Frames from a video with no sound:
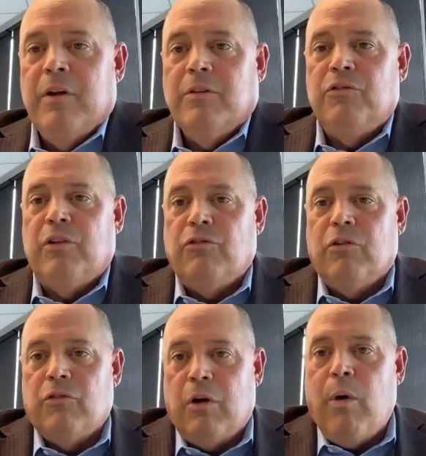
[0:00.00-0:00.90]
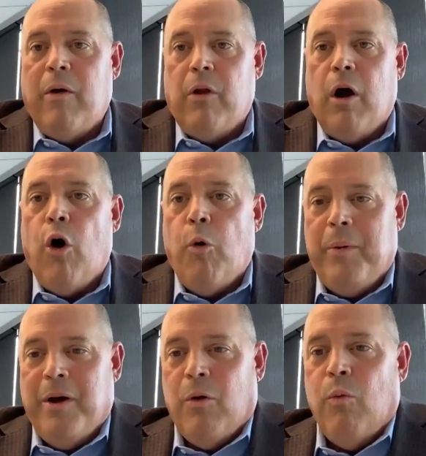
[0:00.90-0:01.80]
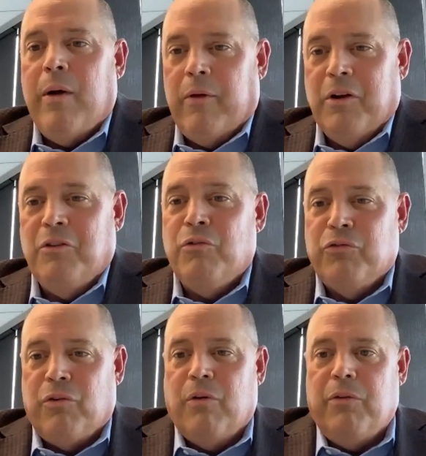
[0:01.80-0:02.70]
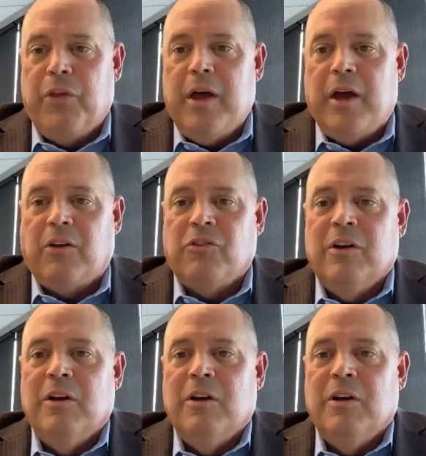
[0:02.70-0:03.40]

decisions on whether to open or whether to do certain things.